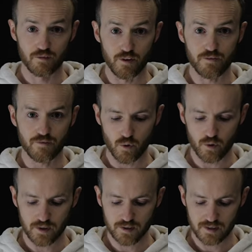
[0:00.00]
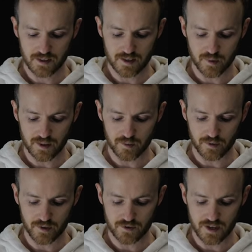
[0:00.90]
The 4 is the bit that
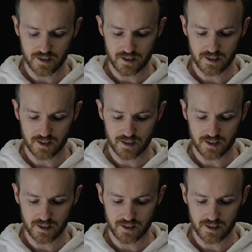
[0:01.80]
we're interested